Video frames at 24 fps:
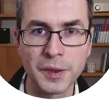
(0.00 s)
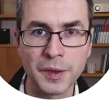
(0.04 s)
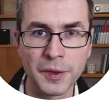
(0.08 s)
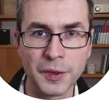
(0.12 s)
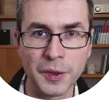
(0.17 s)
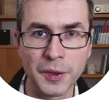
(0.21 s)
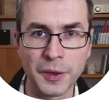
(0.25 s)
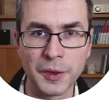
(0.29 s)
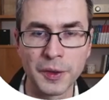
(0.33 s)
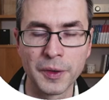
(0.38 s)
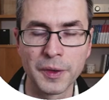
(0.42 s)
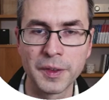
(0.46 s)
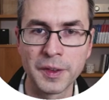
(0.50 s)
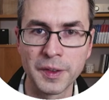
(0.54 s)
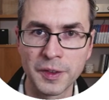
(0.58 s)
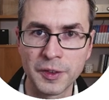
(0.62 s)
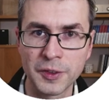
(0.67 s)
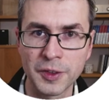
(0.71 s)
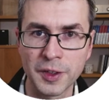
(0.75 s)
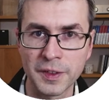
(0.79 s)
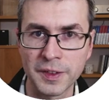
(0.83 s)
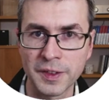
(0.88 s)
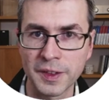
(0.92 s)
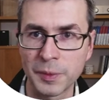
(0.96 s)
So this
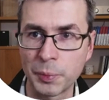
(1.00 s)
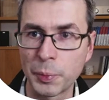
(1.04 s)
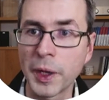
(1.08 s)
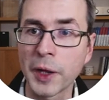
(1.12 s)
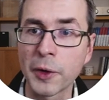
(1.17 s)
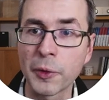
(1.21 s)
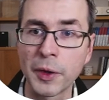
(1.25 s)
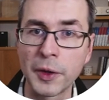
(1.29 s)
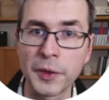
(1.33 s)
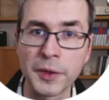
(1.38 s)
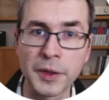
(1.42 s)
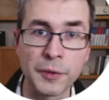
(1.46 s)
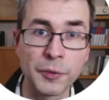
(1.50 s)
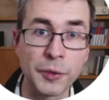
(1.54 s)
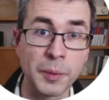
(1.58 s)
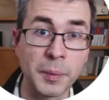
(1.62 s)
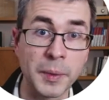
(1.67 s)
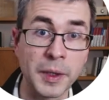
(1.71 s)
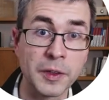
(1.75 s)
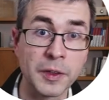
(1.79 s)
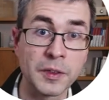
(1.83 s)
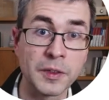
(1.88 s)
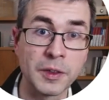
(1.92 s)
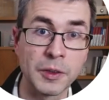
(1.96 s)
is just as background
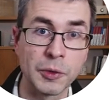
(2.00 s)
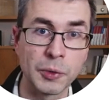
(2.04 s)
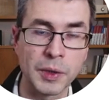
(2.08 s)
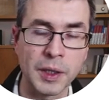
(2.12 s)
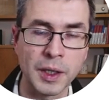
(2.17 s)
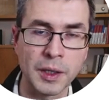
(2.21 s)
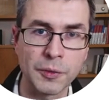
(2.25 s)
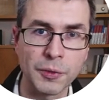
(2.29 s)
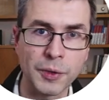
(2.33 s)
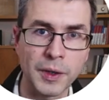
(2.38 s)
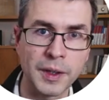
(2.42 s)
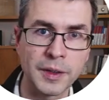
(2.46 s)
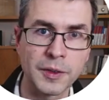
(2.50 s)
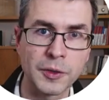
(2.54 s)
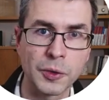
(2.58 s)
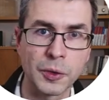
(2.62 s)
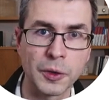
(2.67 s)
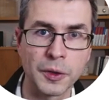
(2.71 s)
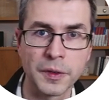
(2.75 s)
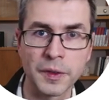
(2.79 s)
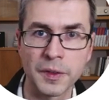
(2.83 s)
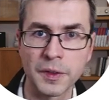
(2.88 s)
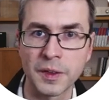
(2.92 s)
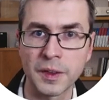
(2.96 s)
information. You can find
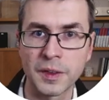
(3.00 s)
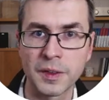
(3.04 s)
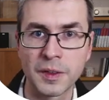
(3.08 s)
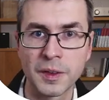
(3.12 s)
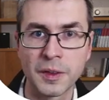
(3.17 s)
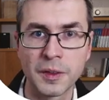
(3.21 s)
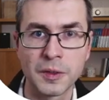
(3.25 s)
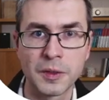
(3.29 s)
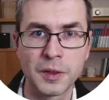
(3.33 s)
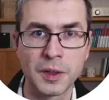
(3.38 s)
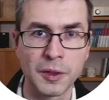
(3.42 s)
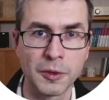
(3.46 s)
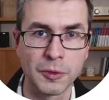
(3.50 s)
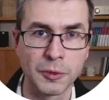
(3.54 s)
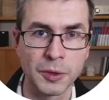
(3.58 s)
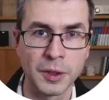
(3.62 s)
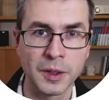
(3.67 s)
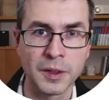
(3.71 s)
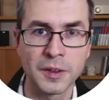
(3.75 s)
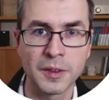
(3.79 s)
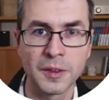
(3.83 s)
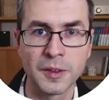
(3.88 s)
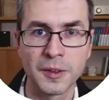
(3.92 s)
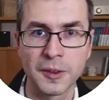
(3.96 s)
courses at TU
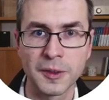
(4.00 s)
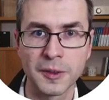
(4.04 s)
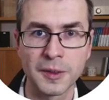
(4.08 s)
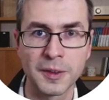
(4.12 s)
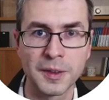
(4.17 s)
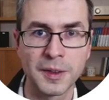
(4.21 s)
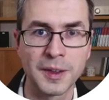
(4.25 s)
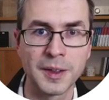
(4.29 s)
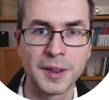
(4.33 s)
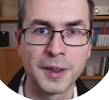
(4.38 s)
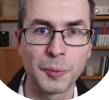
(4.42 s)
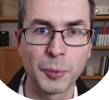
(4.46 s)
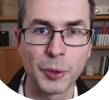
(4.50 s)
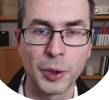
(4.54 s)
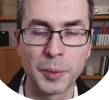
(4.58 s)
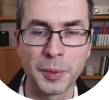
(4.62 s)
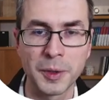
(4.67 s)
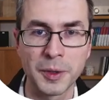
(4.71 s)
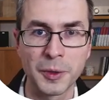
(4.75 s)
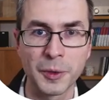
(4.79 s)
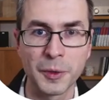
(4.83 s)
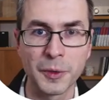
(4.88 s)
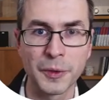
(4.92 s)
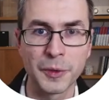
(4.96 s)
Dresden certainly, and
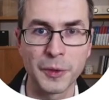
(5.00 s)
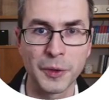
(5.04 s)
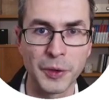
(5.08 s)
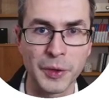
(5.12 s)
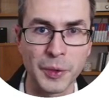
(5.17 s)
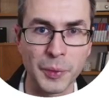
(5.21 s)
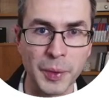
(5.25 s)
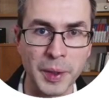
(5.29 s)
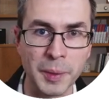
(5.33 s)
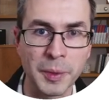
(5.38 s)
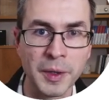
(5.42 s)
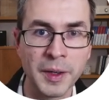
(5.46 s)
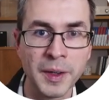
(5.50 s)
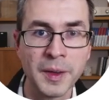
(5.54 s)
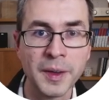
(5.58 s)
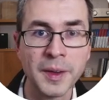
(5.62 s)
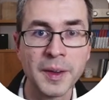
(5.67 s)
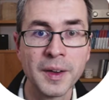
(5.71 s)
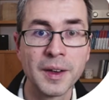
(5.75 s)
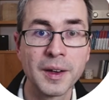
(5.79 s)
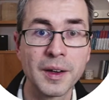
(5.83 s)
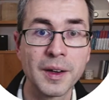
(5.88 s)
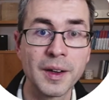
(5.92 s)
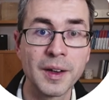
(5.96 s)
probably also on the web
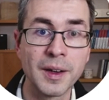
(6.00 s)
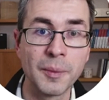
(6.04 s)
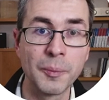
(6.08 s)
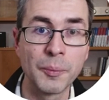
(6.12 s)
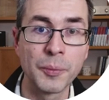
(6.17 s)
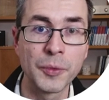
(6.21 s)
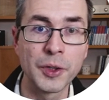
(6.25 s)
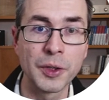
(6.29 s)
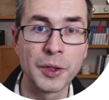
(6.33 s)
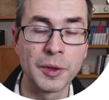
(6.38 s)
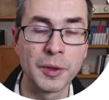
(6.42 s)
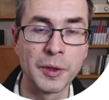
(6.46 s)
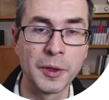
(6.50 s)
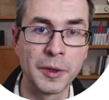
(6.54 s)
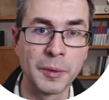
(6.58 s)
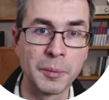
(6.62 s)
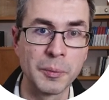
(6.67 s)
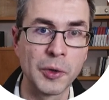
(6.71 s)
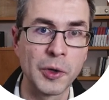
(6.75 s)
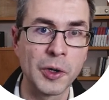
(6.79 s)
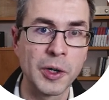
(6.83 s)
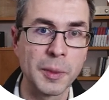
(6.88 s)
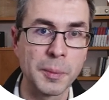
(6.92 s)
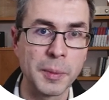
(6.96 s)
um, to
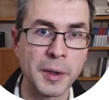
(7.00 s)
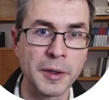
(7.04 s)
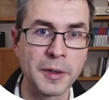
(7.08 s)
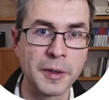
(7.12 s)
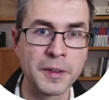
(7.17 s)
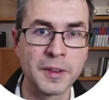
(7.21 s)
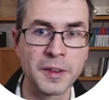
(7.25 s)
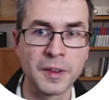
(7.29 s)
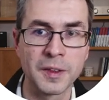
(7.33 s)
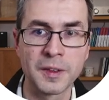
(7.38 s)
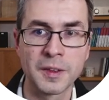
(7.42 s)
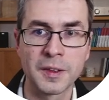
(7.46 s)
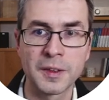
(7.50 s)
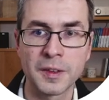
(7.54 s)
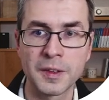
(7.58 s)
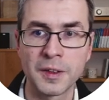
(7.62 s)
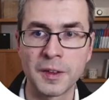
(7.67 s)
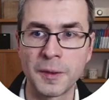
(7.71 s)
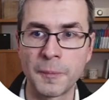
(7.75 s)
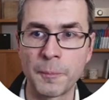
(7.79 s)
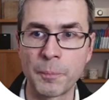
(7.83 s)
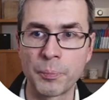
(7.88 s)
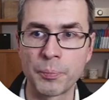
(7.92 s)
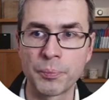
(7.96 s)
learn more about this.
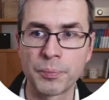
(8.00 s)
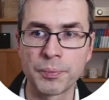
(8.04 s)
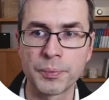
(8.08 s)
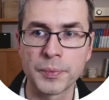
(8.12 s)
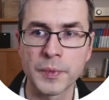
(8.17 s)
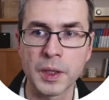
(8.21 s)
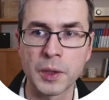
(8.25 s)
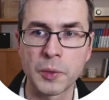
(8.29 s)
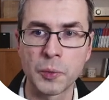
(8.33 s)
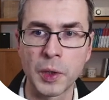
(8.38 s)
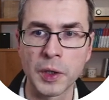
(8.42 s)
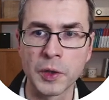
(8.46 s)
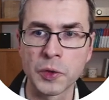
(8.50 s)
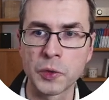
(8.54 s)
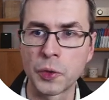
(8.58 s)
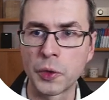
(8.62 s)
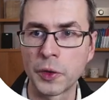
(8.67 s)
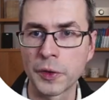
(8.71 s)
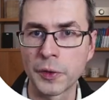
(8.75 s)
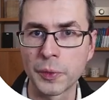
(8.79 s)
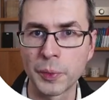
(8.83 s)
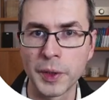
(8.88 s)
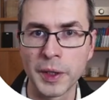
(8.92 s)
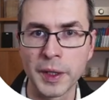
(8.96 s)
Um, one
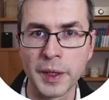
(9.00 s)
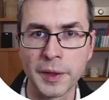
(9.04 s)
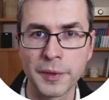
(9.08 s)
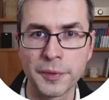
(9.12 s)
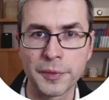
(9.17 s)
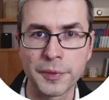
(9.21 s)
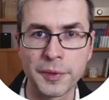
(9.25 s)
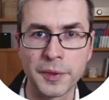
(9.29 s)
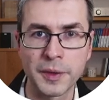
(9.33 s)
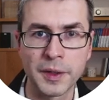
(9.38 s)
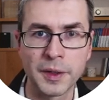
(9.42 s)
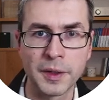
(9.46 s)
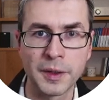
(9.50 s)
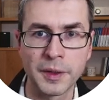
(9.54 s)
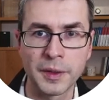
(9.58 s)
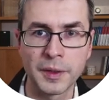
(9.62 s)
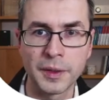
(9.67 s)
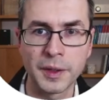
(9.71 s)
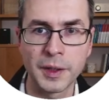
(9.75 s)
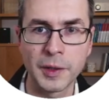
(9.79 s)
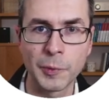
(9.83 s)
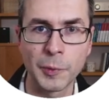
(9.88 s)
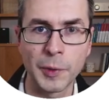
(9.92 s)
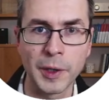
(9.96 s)
course we have
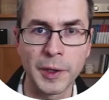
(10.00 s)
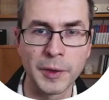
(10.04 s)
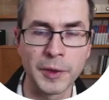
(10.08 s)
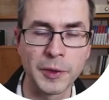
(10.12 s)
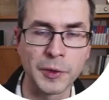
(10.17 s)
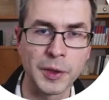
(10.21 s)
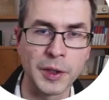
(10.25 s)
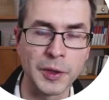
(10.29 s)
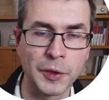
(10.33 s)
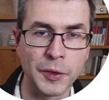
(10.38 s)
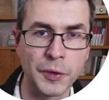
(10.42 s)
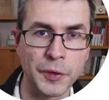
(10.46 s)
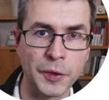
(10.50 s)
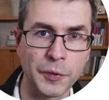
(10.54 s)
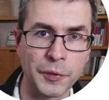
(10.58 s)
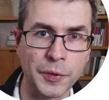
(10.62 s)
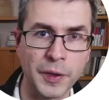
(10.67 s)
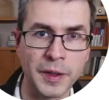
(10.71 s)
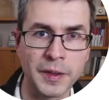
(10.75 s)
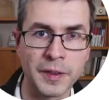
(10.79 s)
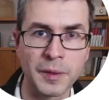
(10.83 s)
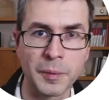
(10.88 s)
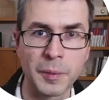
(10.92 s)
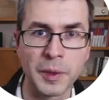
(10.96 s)
uh, and where you can also
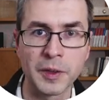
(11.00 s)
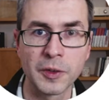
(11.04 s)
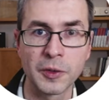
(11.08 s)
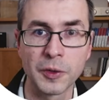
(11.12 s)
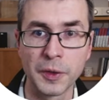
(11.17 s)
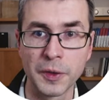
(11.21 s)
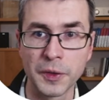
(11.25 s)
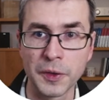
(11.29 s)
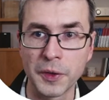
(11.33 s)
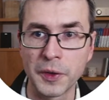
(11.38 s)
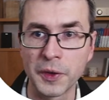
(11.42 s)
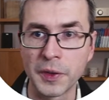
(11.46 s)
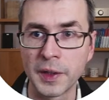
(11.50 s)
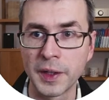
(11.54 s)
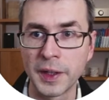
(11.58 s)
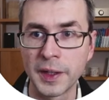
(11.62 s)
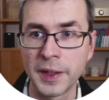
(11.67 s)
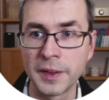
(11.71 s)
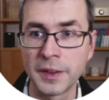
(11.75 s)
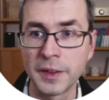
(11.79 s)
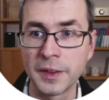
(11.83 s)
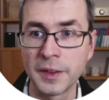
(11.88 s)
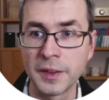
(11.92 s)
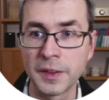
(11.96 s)
find the materials
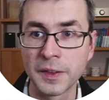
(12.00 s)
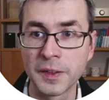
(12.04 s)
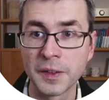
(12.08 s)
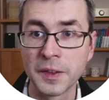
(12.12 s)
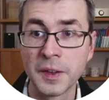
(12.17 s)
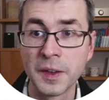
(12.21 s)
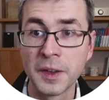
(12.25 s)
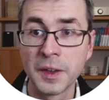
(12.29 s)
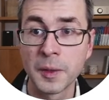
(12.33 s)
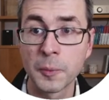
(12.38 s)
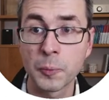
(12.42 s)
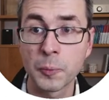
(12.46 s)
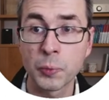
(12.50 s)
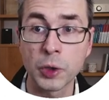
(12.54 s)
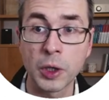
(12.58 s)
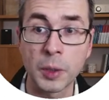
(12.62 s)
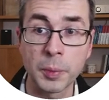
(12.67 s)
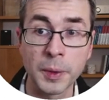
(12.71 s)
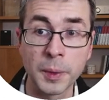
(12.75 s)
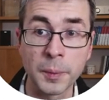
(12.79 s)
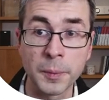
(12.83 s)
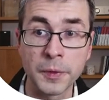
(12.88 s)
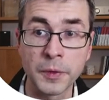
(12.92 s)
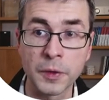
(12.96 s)
online is
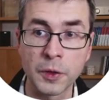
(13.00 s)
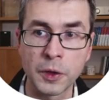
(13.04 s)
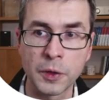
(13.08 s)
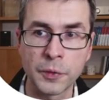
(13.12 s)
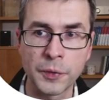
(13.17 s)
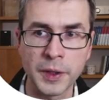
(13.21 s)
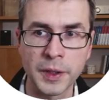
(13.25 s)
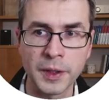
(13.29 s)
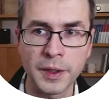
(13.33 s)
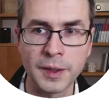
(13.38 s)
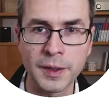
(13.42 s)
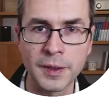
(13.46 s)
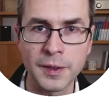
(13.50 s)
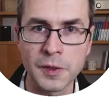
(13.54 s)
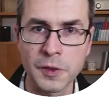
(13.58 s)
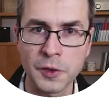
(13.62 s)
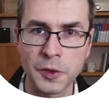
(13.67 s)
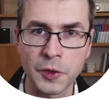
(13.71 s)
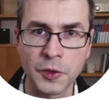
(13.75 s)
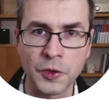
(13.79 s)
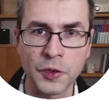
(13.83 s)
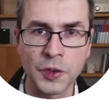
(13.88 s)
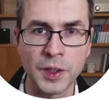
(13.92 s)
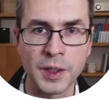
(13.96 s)
problem solving and
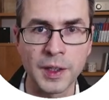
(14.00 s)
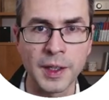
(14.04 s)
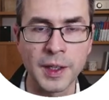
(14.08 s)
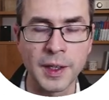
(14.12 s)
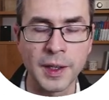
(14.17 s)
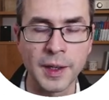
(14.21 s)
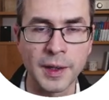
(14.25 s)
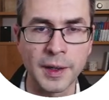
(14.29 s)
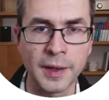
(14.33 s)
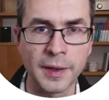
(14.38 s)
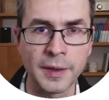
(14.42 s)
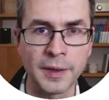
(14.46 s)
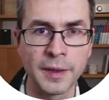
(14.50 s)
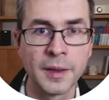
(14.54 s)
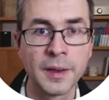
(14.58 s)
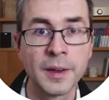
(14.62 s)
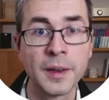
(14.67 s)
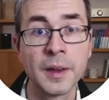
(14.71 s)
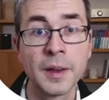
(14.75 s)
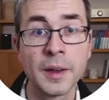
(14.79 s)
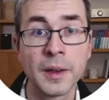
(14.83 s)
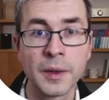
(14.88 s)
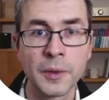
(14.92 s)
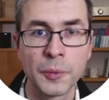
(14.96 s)
search in AI,
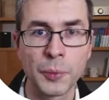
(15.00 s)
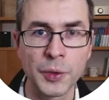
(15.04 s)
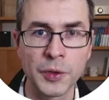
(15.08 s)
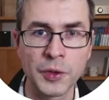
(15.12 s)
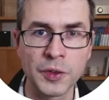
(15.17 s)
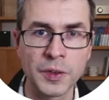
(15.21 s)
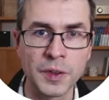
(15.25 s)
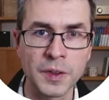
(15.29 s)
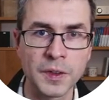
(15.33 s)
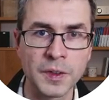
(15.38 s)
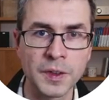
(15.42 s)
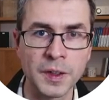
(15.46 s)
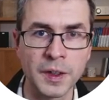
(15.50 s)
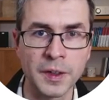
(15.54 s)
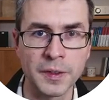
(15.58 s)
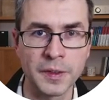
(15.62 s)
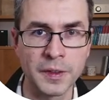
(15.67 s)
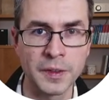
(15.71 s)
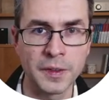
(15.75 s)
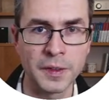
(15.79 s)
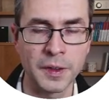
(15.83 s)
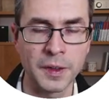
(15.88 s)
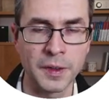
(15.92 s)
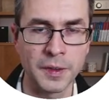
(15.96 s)
which
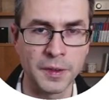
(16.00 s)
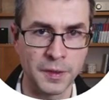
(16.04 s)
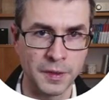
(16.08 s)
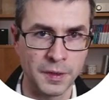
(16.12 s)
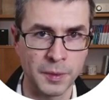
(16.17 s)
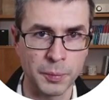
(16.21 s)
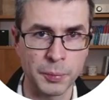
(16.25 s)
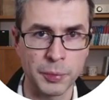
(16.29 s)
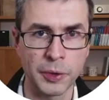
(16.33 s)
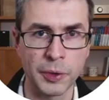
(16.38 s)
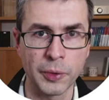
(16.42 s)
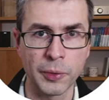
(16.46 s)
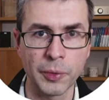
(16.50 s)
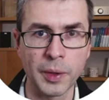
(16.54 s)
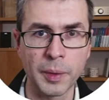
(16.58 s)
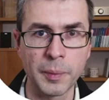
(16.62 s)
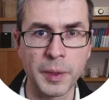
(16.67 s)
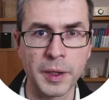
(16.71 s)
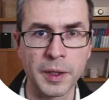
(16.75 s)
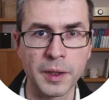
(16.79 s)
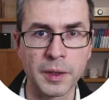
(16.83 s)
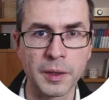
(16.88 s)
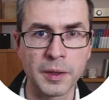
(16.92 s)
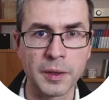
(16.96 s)
discusses answer set
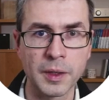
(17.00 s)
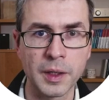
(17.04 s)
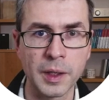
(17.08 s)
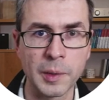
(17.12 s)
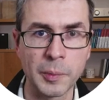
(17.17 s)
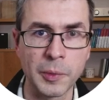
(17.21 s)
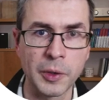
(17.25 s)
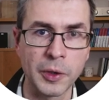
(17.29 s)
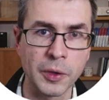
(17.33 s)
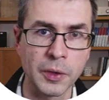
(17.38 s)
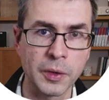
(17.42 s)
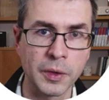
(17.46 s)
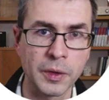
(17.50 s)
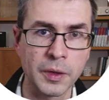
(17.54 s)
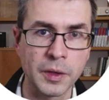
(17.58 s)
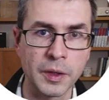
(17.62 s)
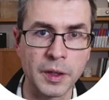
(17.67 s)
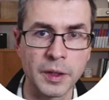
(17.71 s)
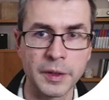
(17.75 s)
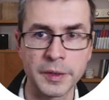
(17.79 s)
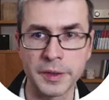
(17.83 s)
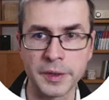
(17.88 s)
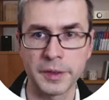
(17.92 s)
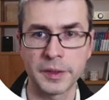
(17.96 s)
programming among
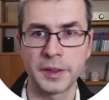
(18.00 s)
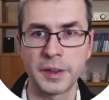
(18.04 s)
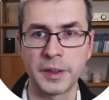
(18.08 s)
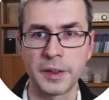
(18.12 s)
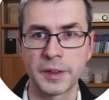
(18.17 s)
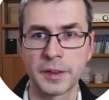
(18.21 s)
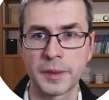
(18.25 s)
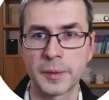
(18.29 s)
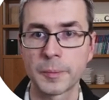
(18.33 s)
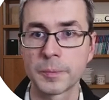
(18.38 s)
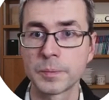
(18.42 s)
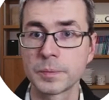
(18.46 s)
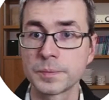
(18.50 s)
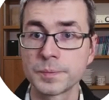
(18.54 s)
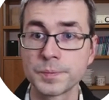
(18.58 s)
other things.